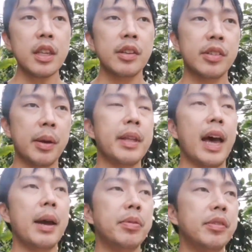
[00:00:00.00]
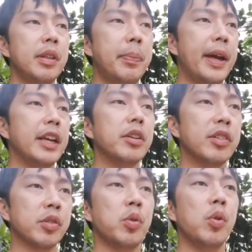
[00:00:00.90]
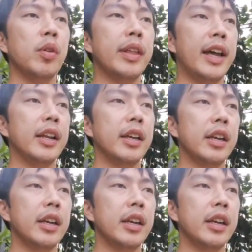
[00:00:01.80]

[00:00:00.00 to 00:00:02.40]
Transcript: sometimes, depending on the school that,